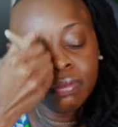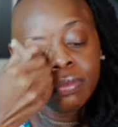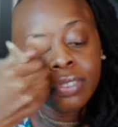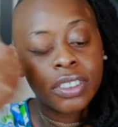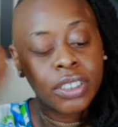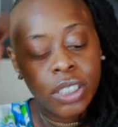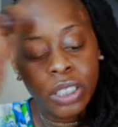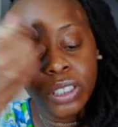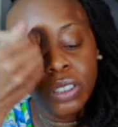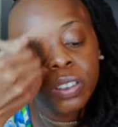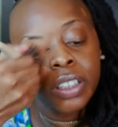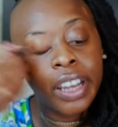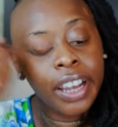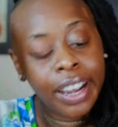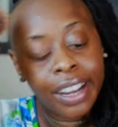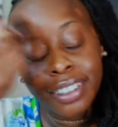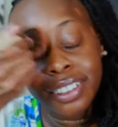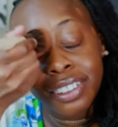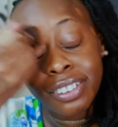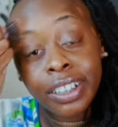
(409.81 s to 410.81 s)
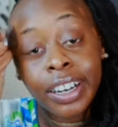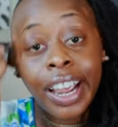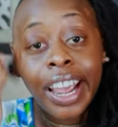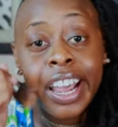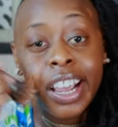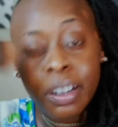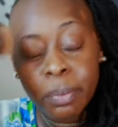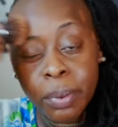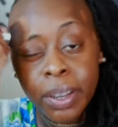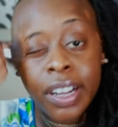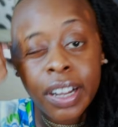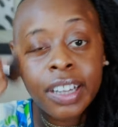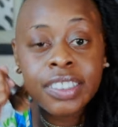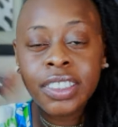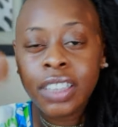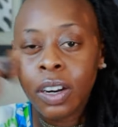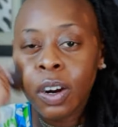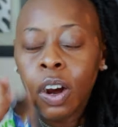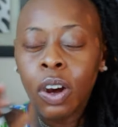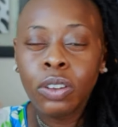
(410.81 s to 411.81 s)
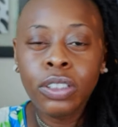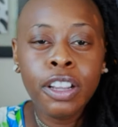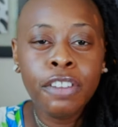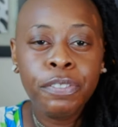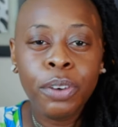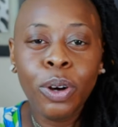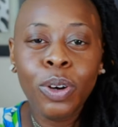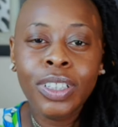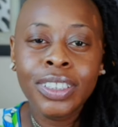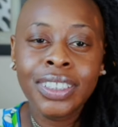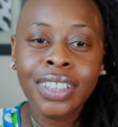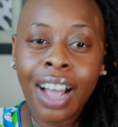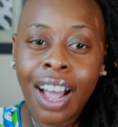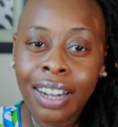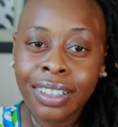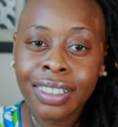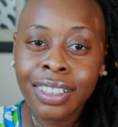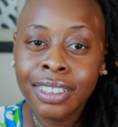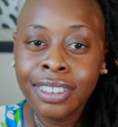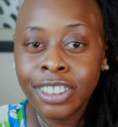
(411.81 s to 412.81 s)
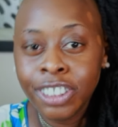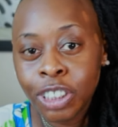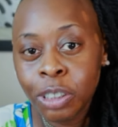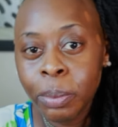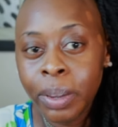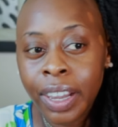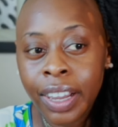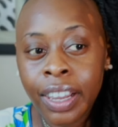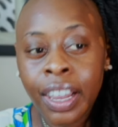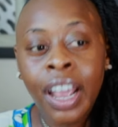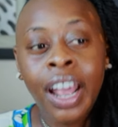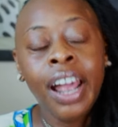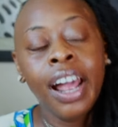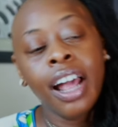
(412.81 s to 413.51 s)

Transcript: So you can't create because you're only focused on consuming.